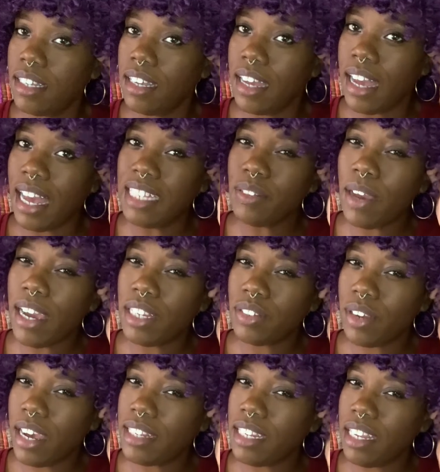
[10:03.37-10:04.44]
that's why I
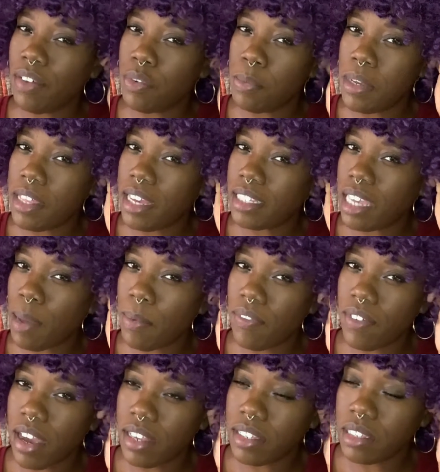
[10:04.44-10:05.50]
tried to never be that type of
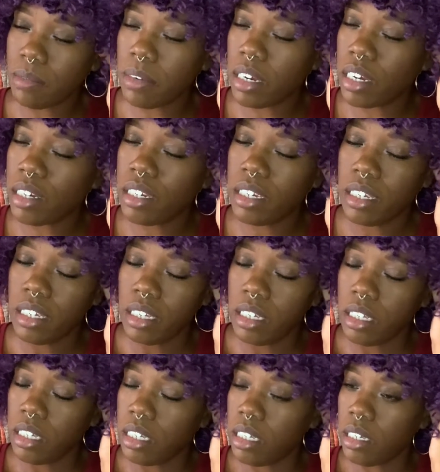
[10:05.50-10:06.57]
customer,
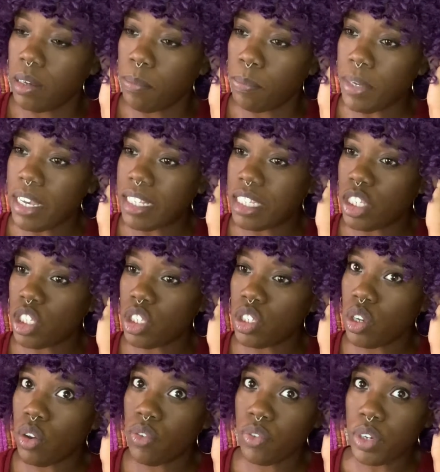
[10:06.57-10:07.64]
because it's
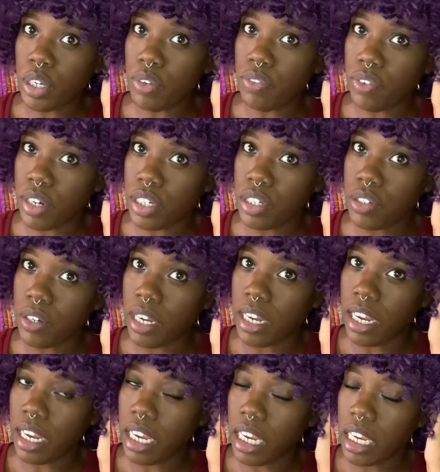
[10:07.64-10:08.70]
so freaking
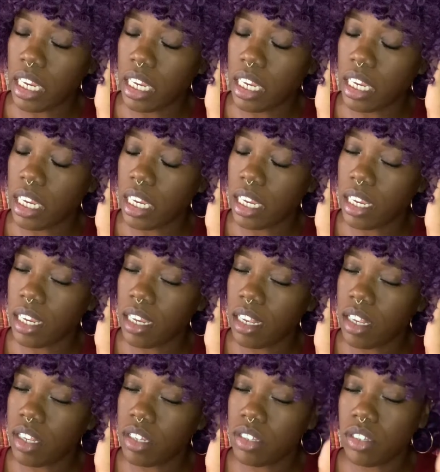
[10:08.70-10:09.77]
frustrating.
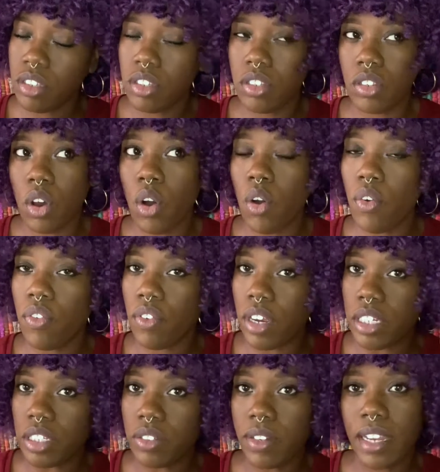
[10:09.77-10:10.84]
So
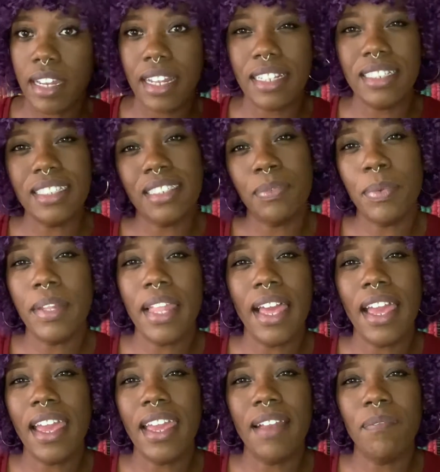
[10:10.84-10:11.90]
frustrating. Just be
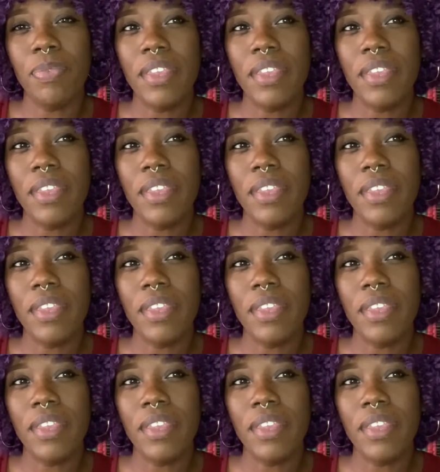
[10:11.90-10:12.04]
like,